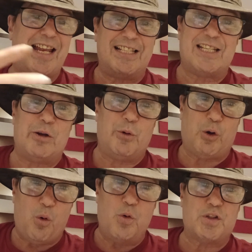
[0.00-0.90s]
Atlas
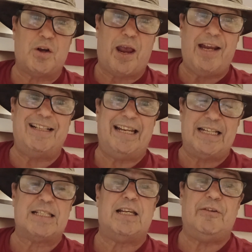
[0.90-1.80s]
Network also had
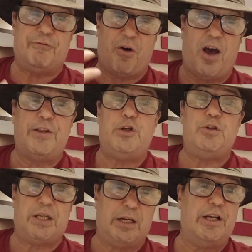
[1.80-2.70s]
links via the New
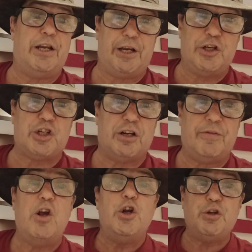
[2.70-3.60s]
Zealand
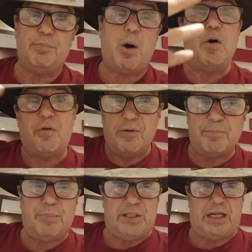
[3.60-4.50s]
initiative to both
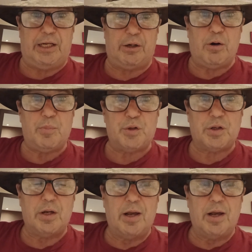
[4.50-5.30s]
particular groups.